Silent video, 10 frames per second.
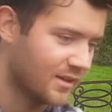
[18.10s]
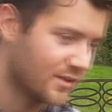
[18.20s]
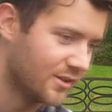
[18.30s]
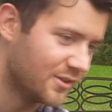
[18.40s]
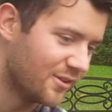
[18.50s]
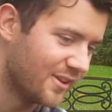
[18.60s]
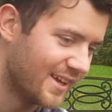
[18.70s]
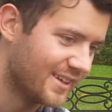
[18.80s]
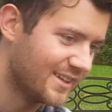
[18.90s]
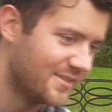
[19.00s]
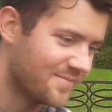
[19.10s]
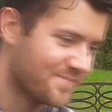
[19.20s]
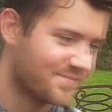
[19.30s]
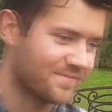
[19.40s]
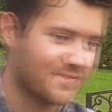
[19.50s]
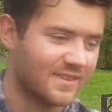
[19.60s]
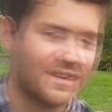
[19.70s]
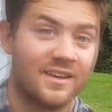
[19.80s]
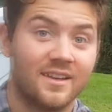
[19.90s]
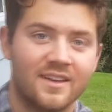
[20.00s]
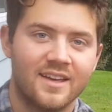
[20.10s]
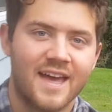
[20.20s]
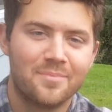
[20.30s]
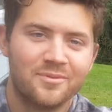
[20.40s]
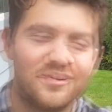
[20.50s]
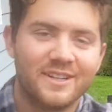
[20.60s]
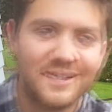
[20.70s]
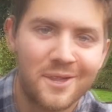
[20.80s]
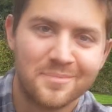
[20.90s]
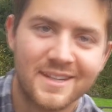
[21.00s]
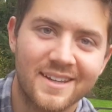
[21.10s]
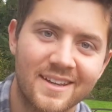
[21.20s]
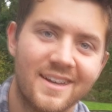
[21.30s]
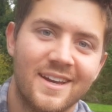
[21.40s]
Good girl, Annie. Happy freaking hump day.